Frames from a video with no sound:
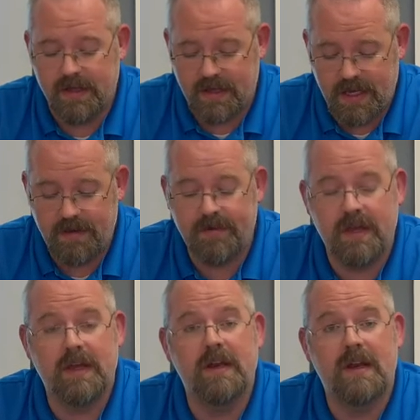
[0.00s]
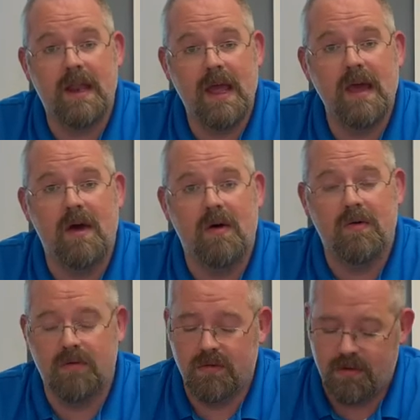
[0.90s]
giving it now
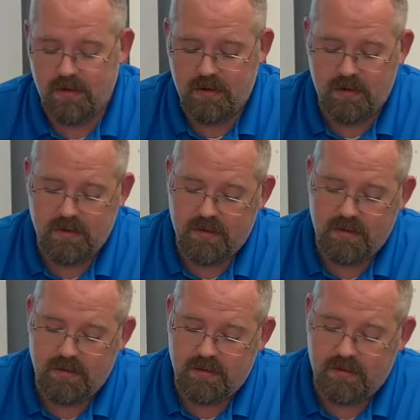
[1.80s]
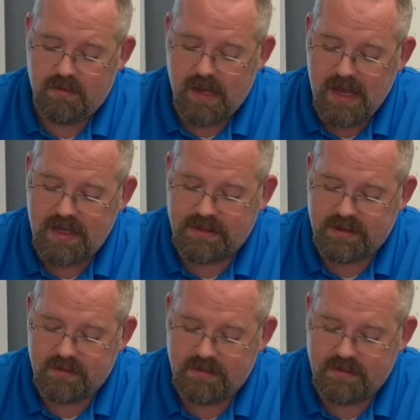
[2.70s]
8.